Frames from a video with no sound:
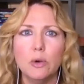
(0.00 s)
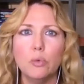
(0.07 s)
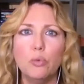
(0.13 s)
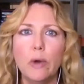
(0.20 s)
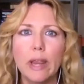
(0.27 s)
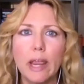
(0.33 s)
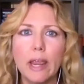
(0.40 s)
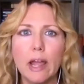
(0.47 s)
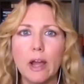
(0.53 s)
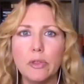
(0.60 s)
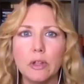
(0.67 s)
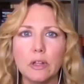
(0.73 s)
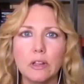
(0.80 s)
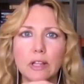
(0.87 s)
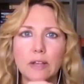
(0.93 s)
wringing
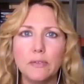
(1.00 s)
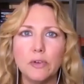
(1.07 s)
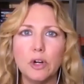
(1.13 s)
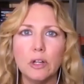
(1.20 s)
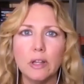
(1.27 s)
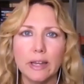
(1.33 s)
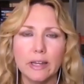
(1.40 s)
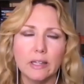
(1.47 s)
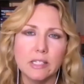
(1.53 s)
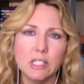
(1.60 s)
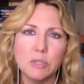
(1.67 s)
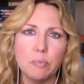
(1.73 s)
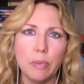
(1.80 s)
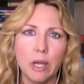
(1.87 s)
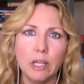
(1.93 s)
out the liver like a
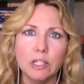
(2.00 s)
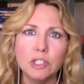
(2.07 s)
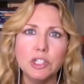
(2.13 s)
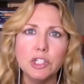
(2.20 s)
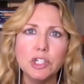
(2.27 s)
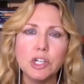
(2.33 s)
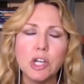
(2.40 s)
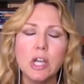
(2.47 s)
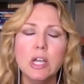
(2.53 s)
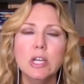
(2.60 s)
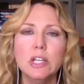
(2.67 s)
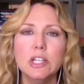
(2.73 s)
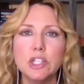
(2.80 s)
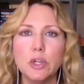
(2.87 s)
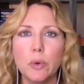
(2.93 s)
sponge
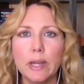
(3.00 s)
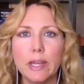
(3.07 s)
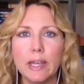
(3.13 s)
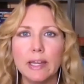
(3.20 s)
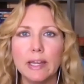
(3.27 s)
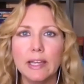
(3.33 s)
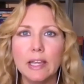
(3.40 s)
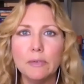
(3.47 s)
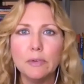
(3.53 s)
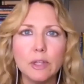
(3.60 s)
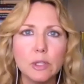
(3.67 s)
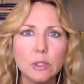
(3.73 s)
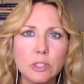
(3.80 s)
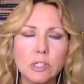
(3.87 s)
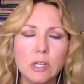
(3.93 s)
so it can get rid
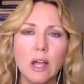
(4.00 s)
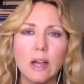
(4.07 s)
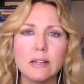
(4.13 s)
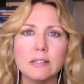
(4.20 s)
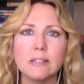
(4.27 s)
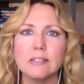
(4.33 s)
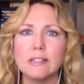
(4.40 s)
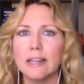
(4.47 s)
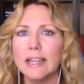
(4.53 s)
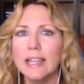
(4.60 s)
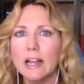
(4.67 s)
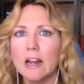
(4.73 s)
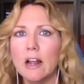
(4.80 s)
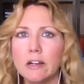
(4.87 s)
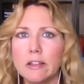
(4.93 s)
of those toxins and
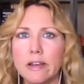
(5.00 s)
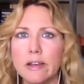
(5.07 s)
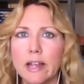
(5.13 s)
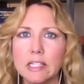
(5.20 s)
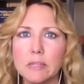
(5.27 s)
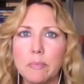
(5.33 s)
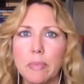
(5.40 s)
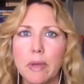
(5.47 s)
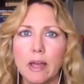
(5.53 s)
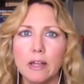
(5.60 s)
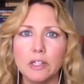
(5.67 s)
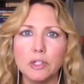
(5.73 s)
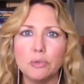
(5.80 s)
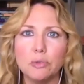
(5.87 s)
get on to the next batch.